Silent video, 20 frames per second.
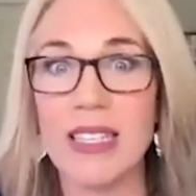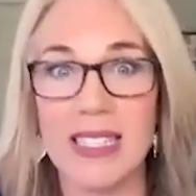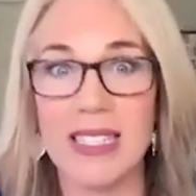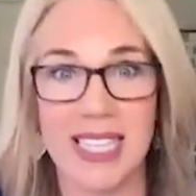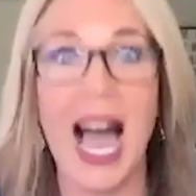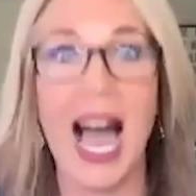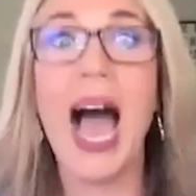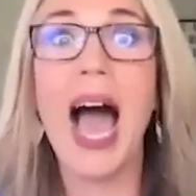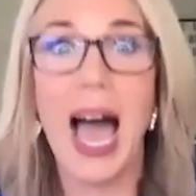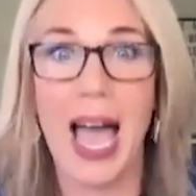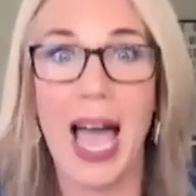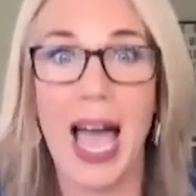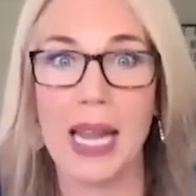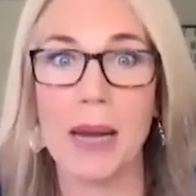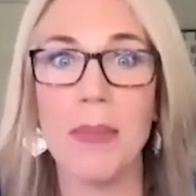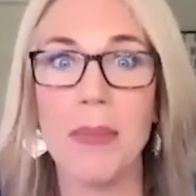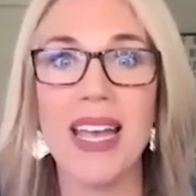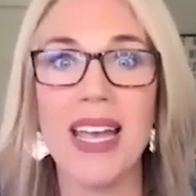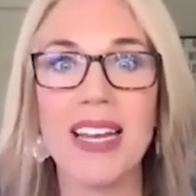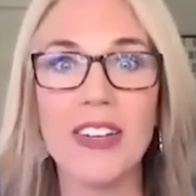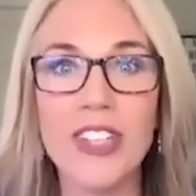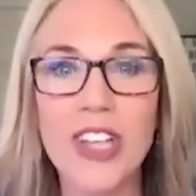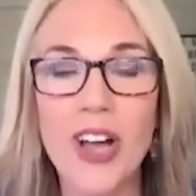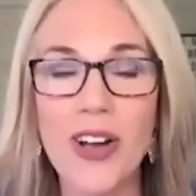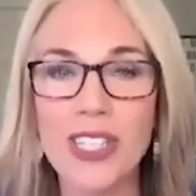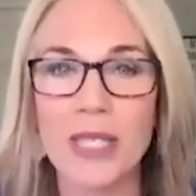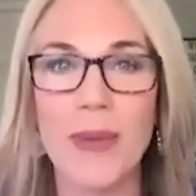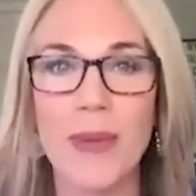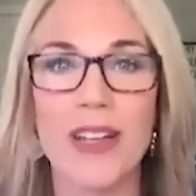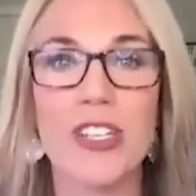time and
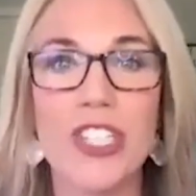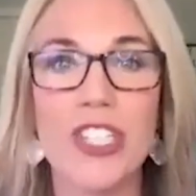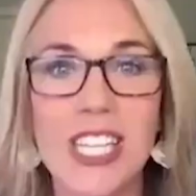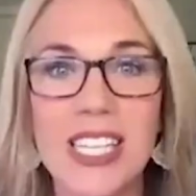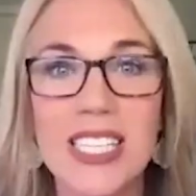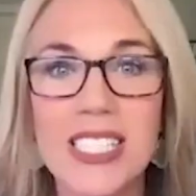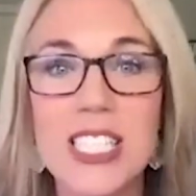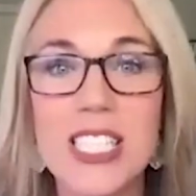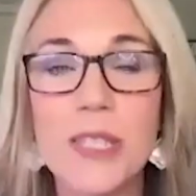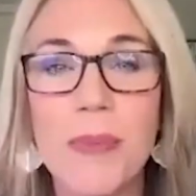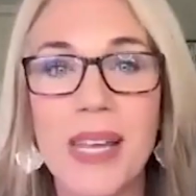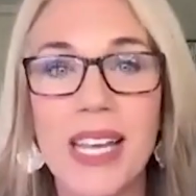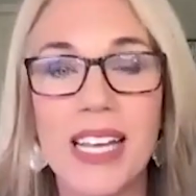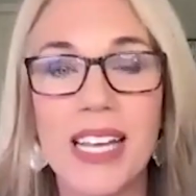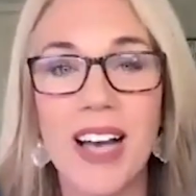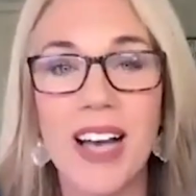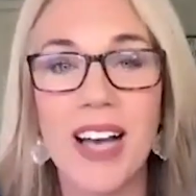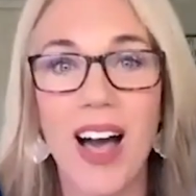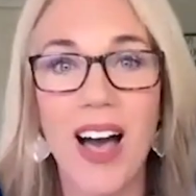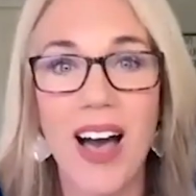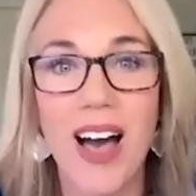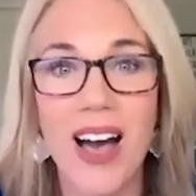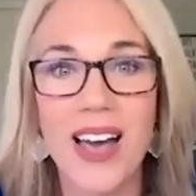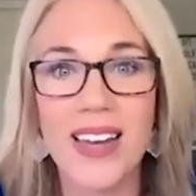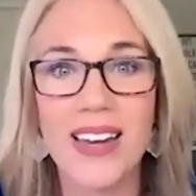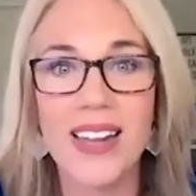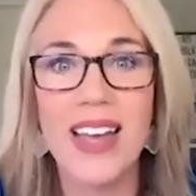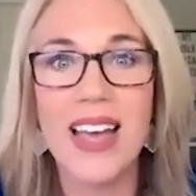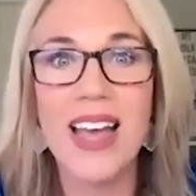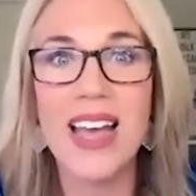talks about Jesus being
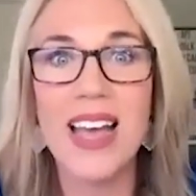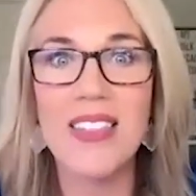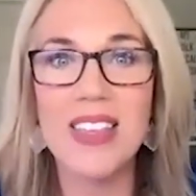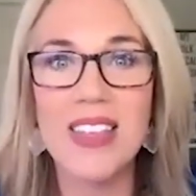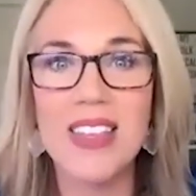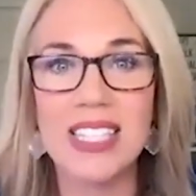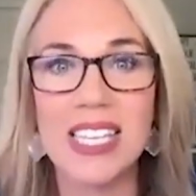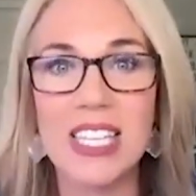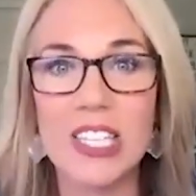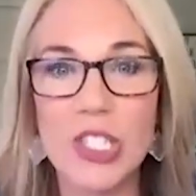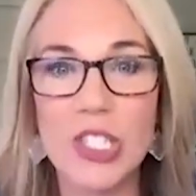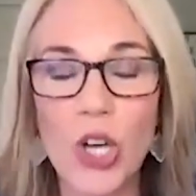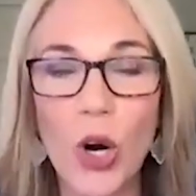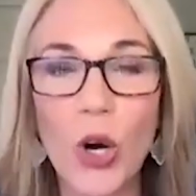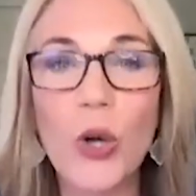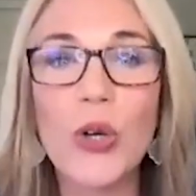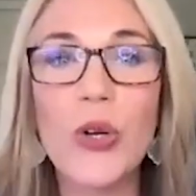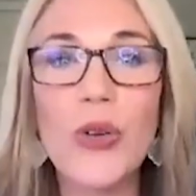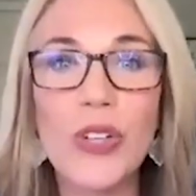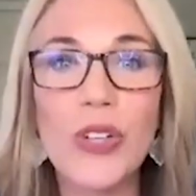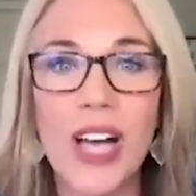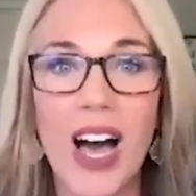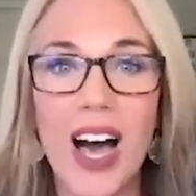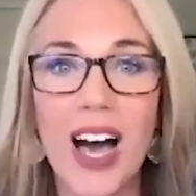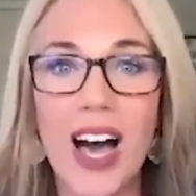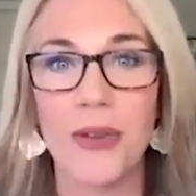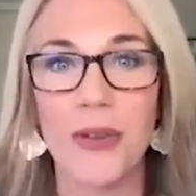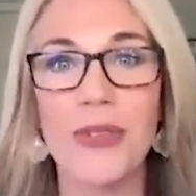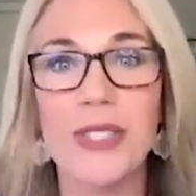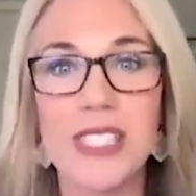God, this eternal
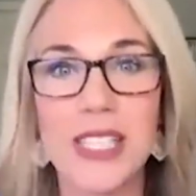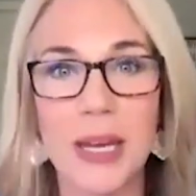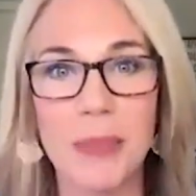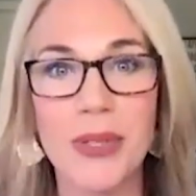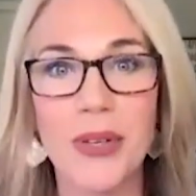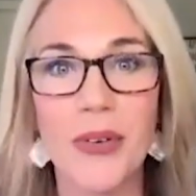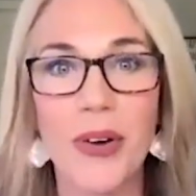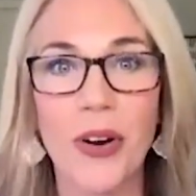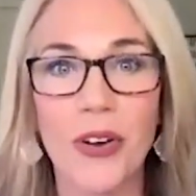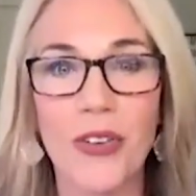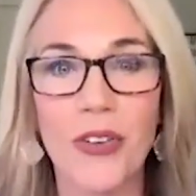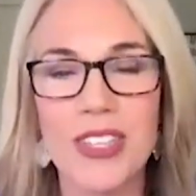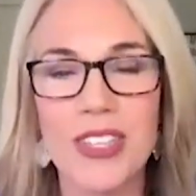God who steps on earth.